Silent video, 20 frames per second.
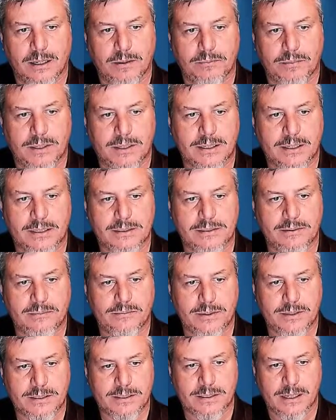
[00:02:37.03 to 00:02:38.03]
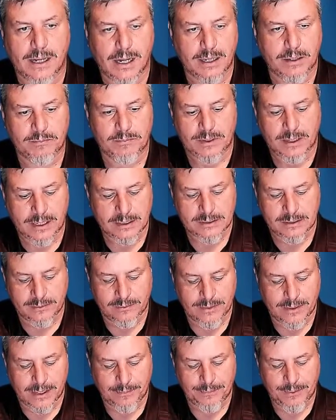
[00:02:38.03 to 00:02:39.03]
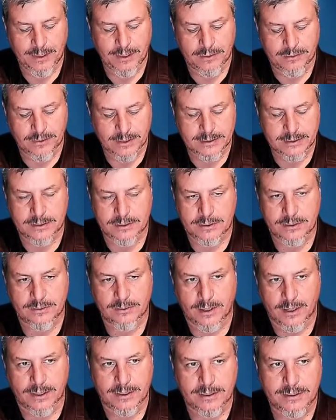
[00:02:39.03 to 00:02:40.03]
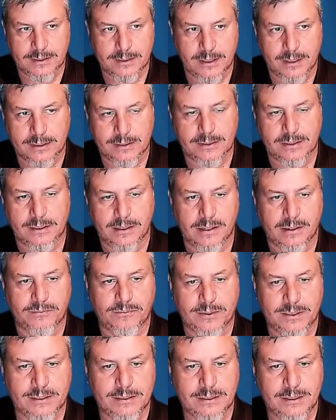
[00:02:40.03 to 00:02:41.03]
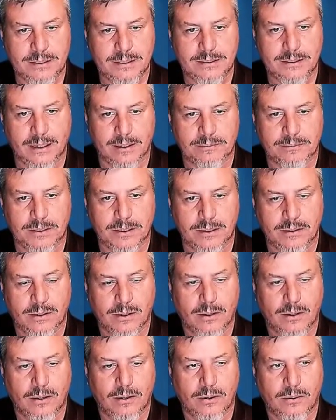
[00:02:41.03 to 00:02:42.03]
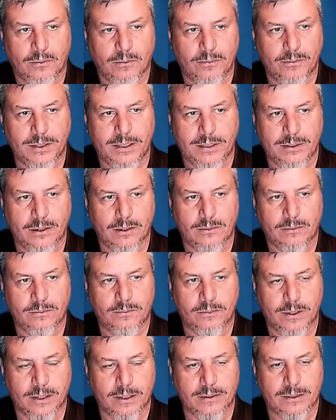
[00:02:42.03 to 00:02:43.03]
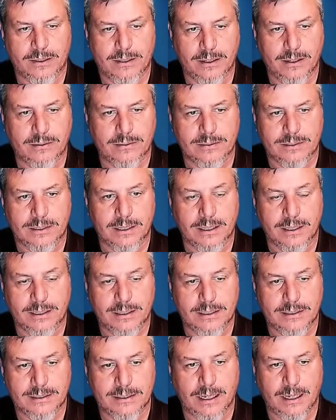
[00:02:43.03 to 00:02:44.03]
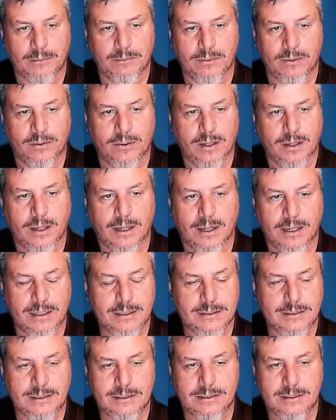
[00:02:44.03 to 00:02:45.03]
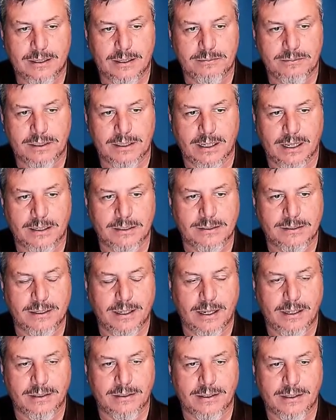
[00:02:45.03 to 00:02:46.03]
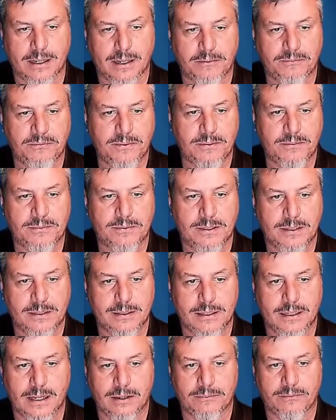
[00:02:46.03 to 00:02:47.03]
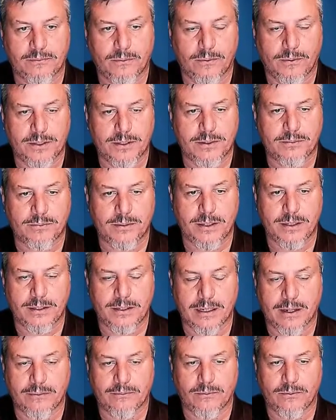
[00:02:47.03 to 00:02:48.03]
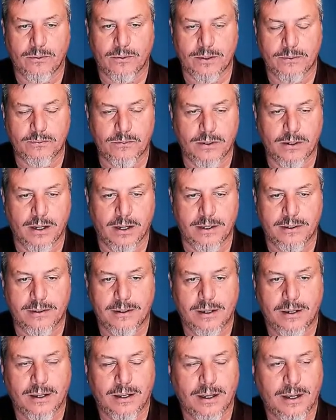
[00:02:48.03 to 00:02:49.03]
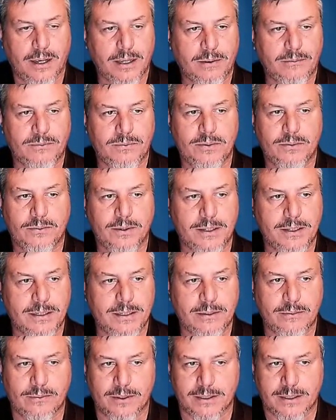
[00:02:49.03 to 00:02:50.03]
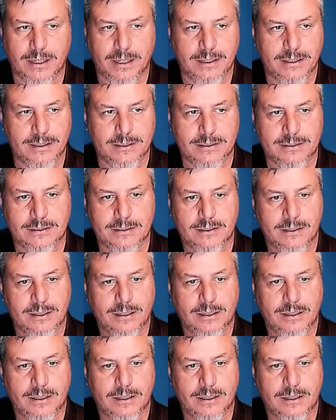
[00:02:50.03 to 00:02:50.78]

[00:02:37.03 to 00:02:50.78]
Because if we assign blocks of IP addresses to all these things, and then if we see something, we know where to go. So, like an example, I see something on 10.15.43.41, I have no idea what that is.